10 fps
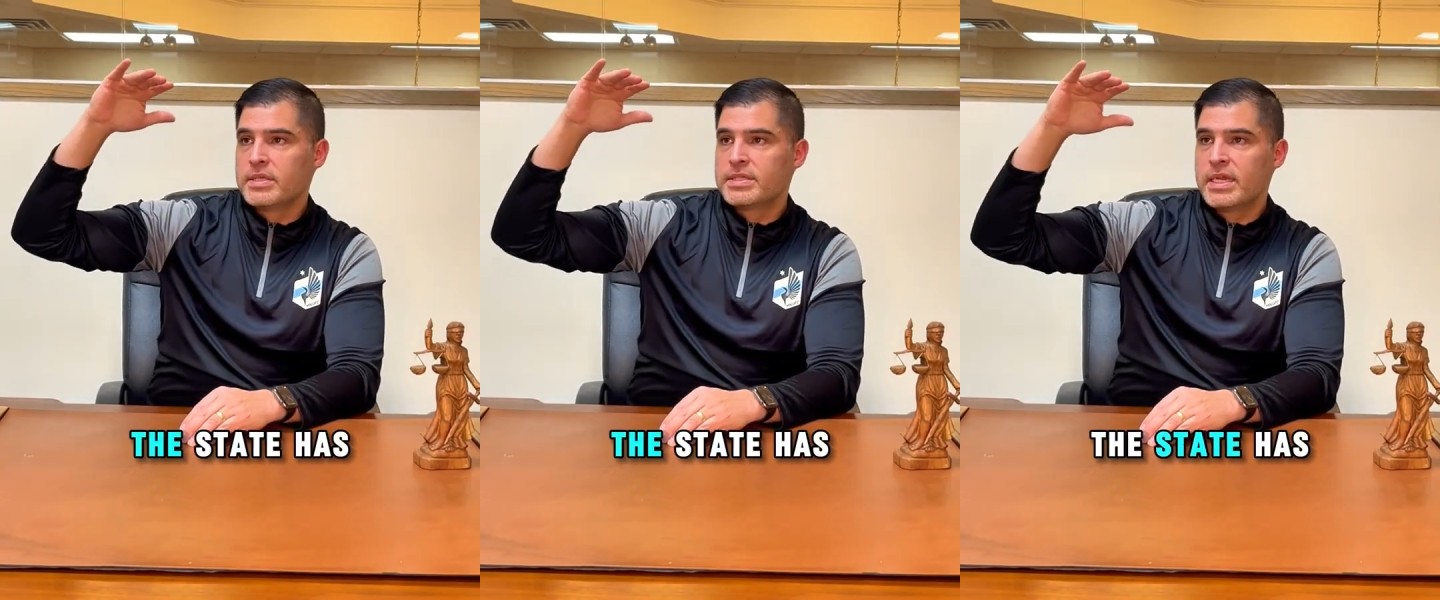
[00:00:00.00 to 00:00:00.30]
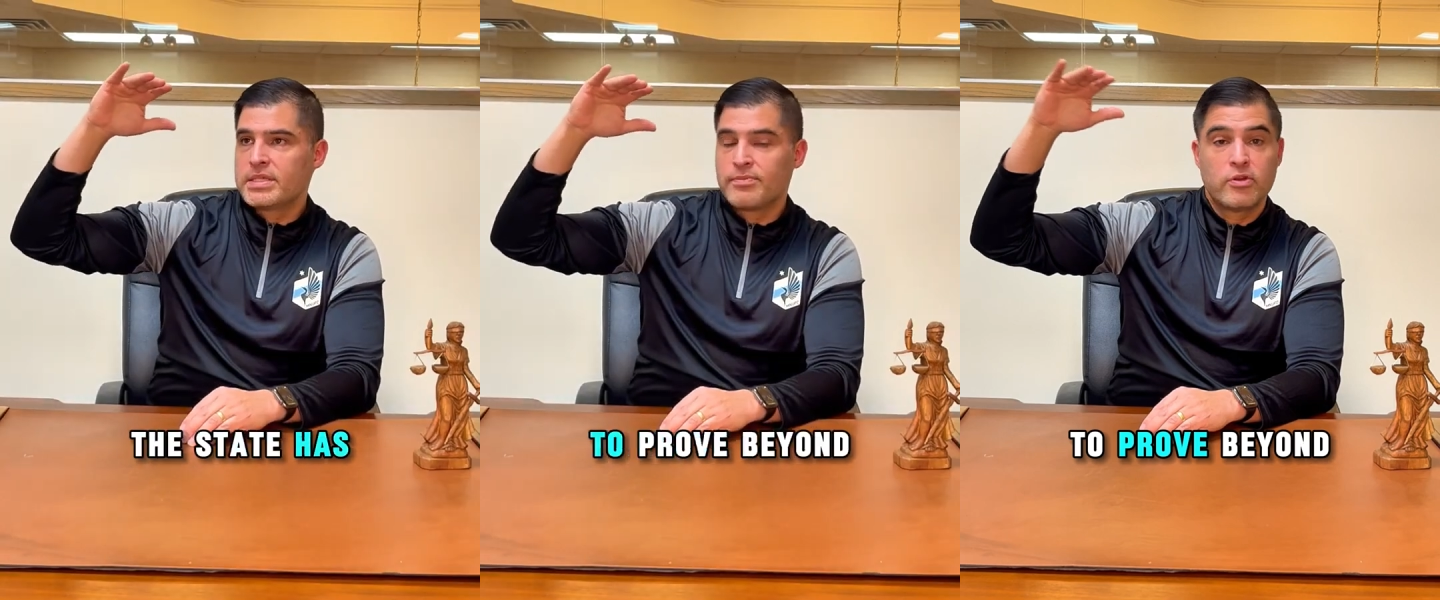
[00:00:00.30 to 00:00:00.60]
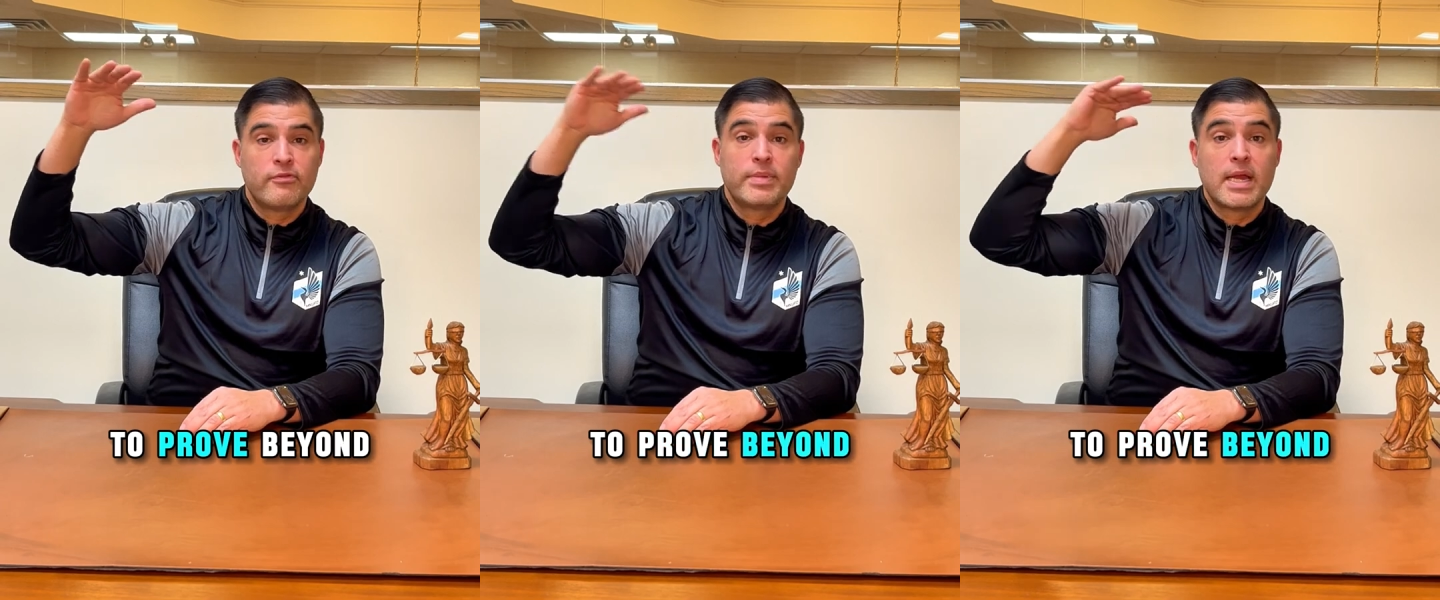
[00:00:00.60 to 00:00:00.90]
the state has to
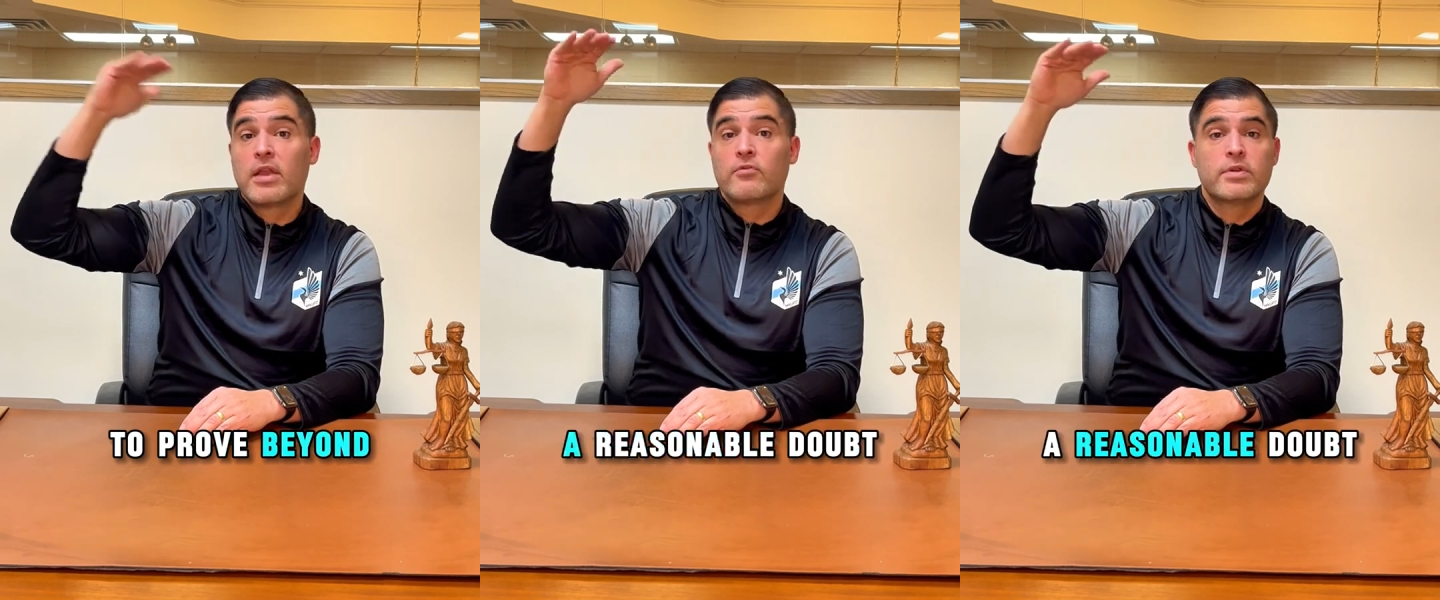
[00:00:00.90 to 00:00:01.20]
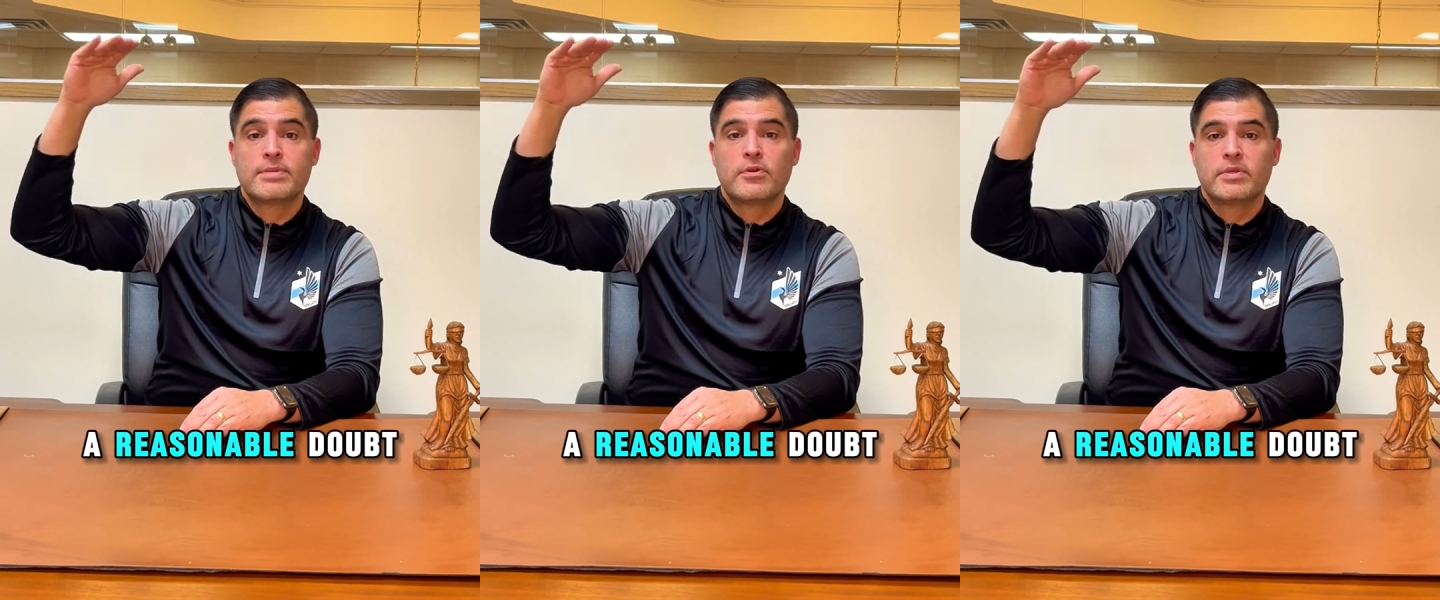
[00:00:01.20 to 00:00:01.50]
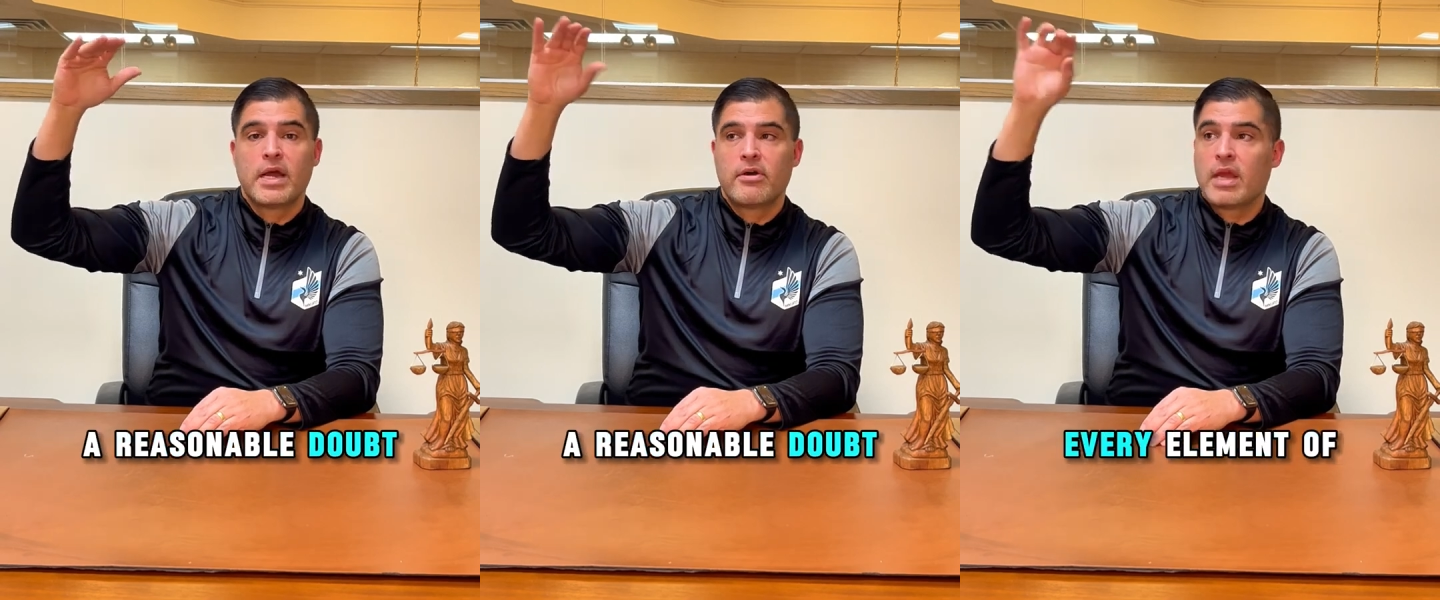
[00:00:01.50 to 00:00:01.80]
prove beyond a
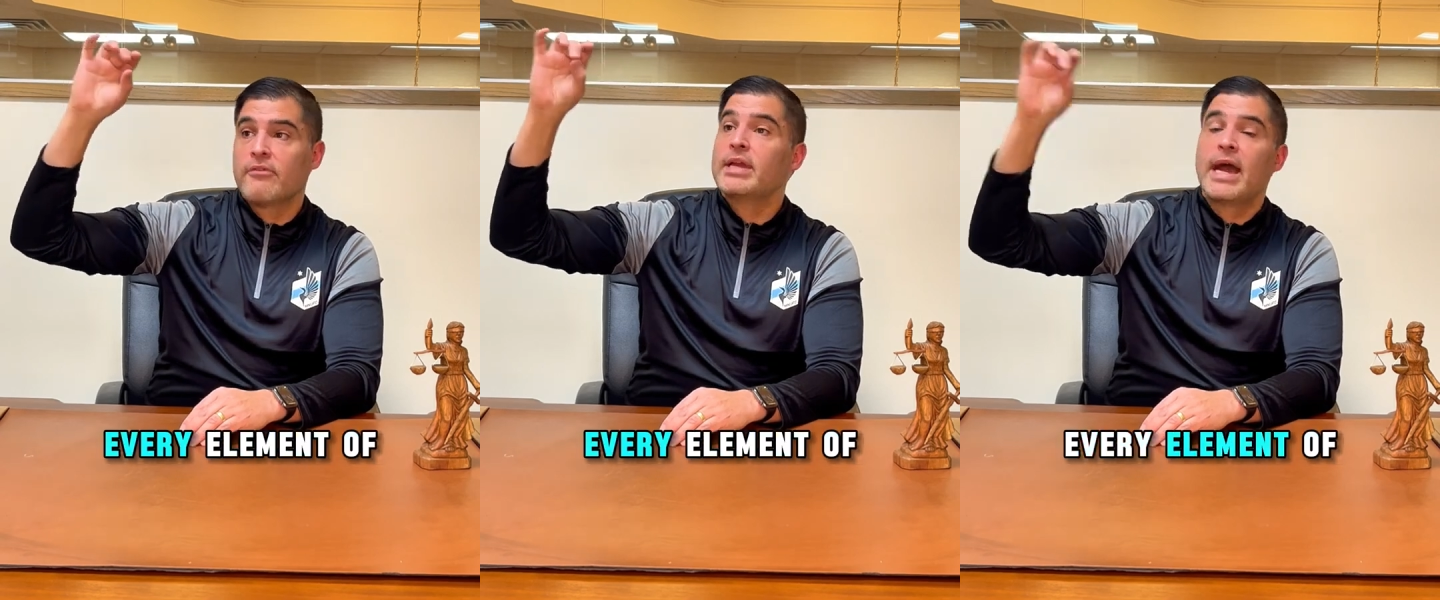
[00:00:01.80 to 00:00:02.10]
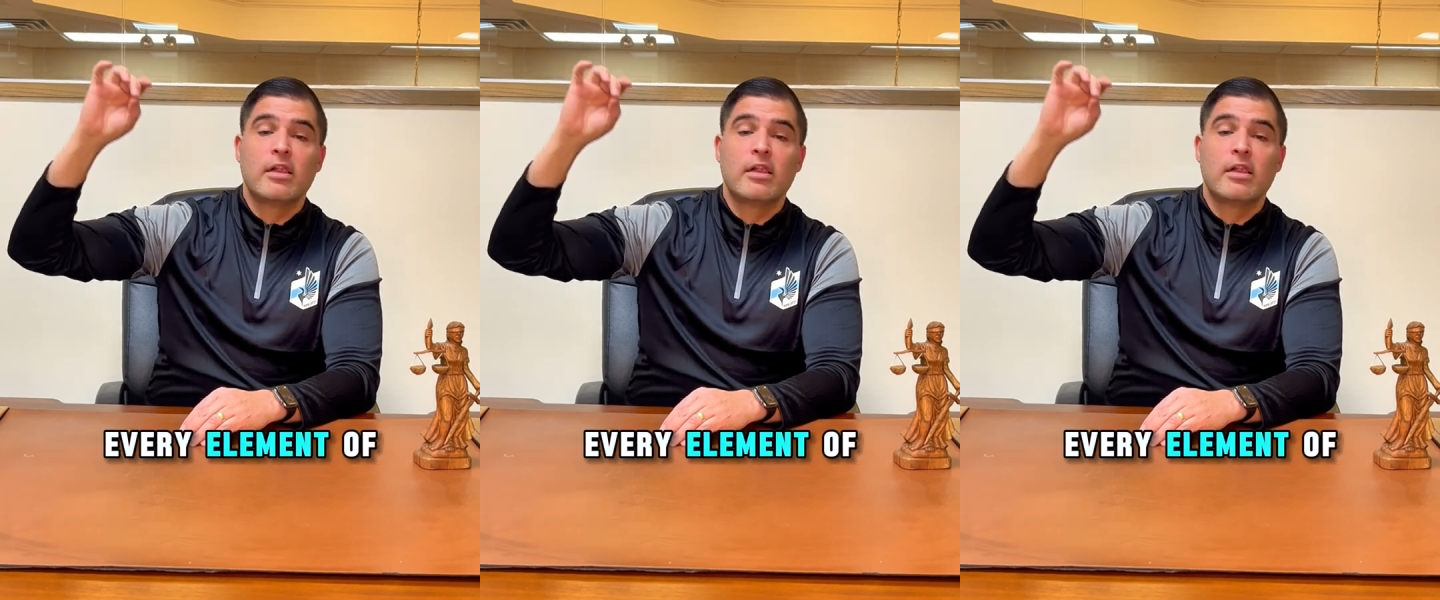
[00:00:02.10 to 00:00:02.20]
reasonable doubt every